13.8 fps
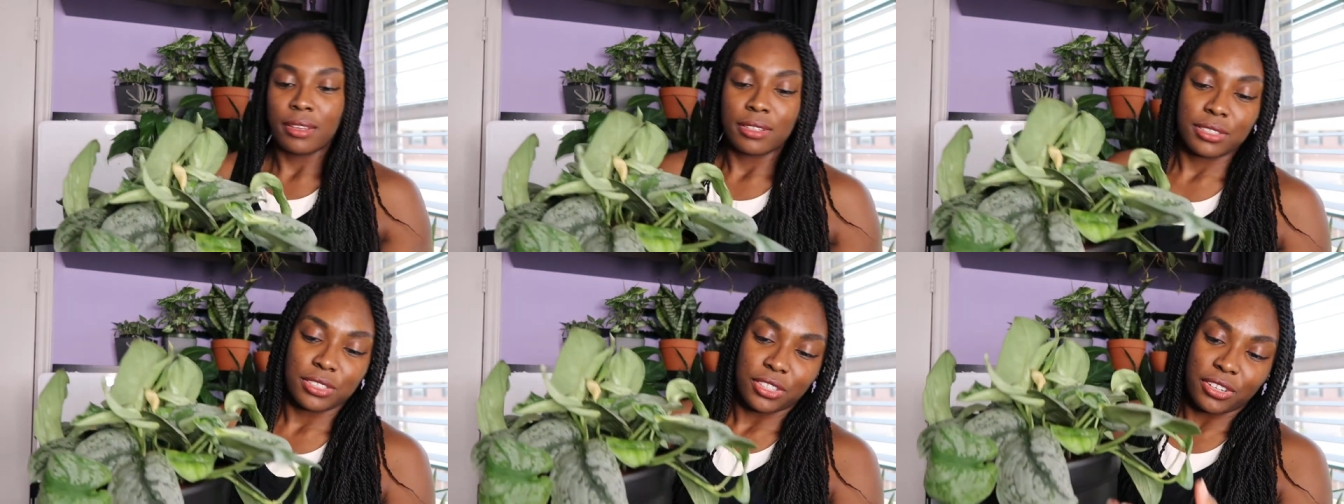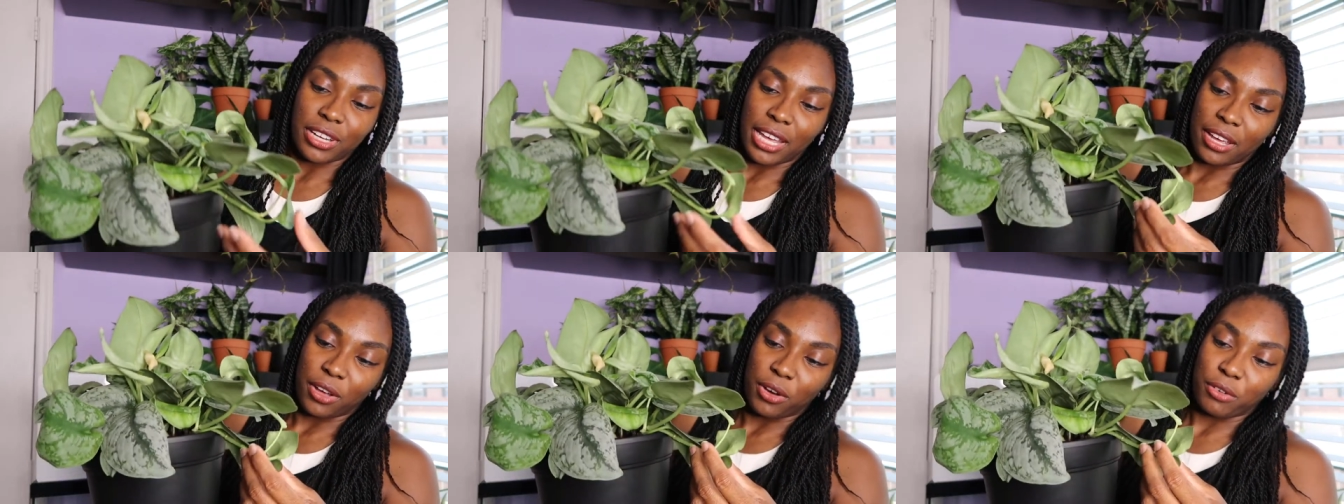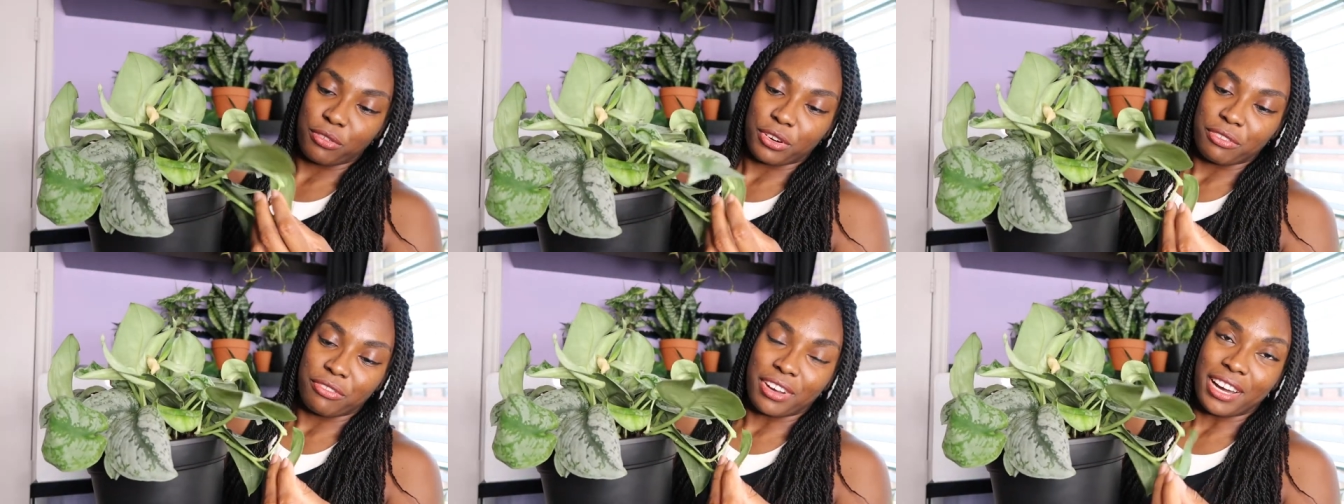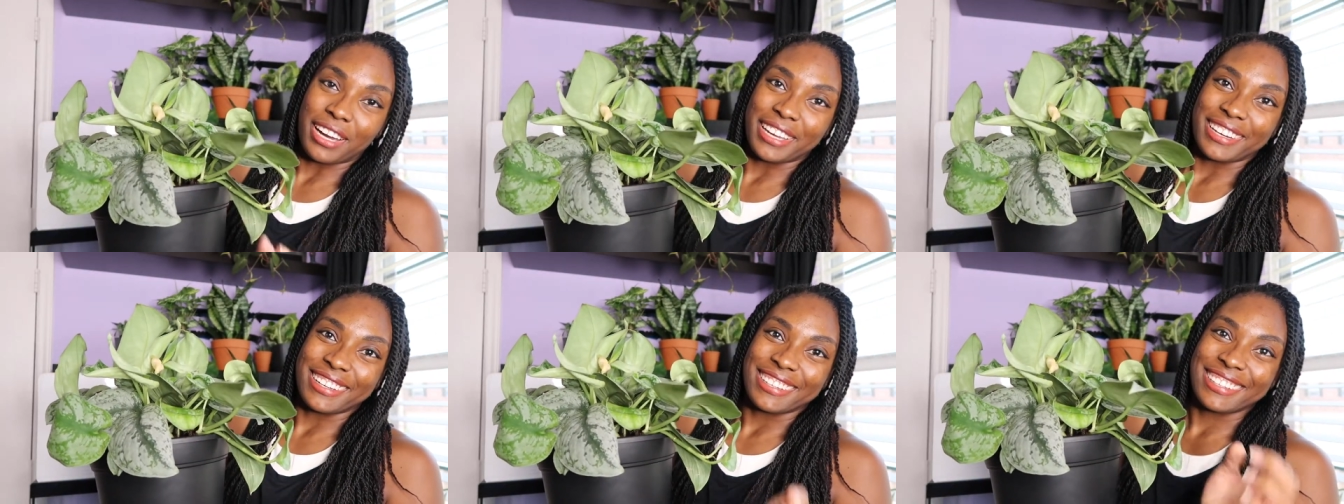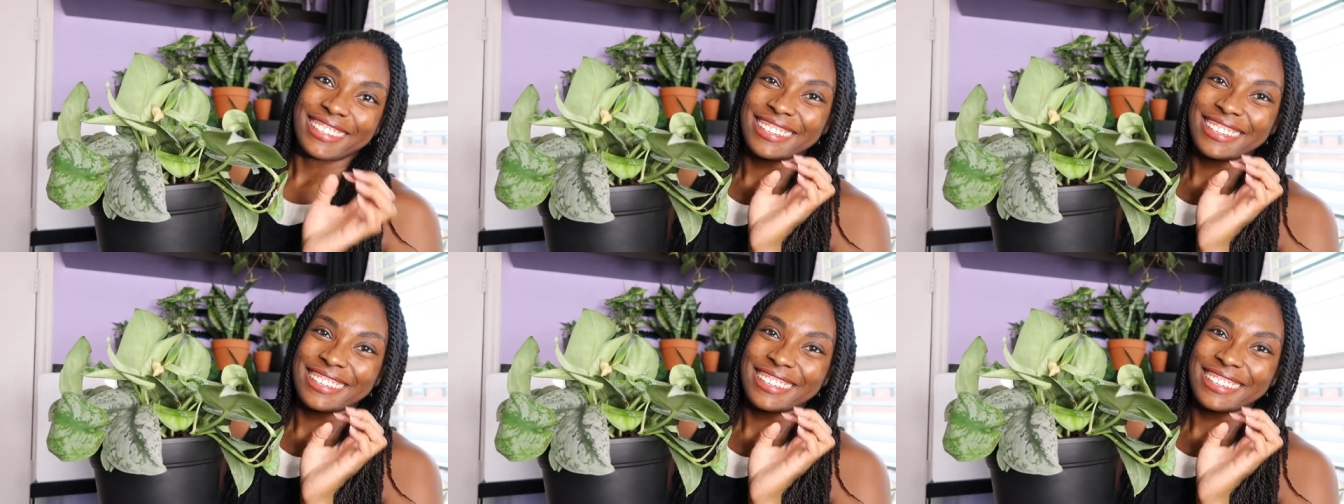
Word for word: She's starting to hang over and vine.